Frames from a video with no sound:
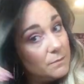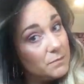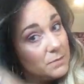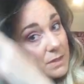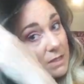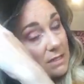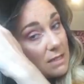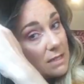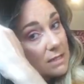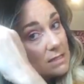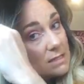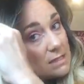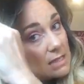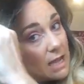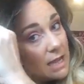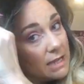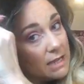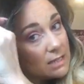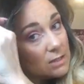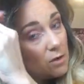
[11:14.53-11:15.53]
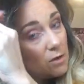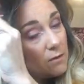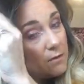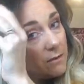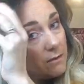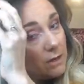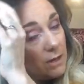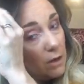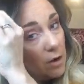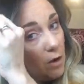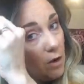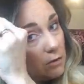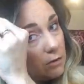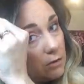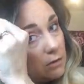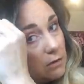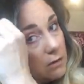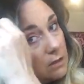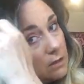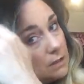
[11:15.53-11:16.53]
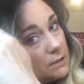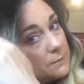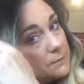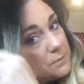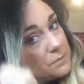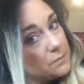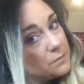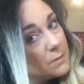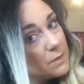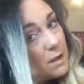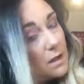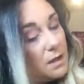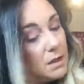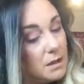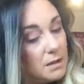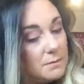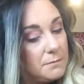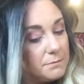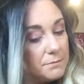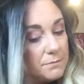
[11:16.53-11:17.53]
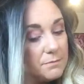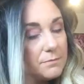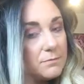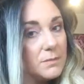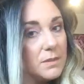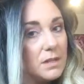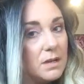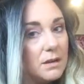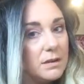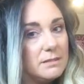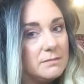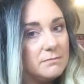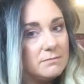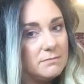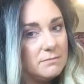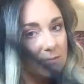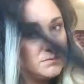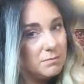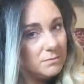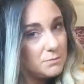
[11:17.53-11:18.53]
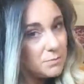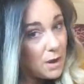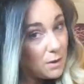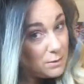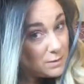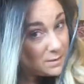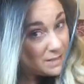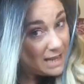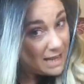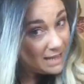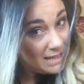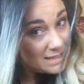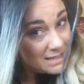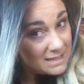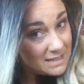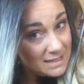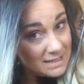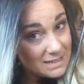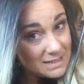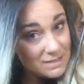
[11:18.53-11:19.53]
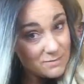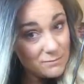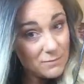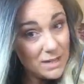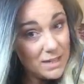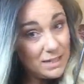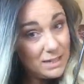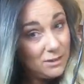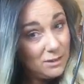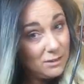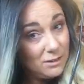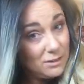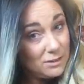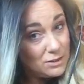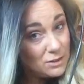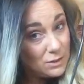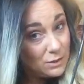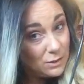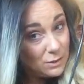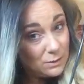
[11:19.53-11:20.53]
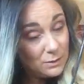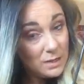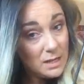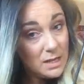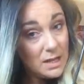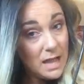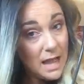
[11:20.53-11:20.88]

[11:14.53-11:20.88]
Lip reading: It's not a very long you know, process. It's really not at all.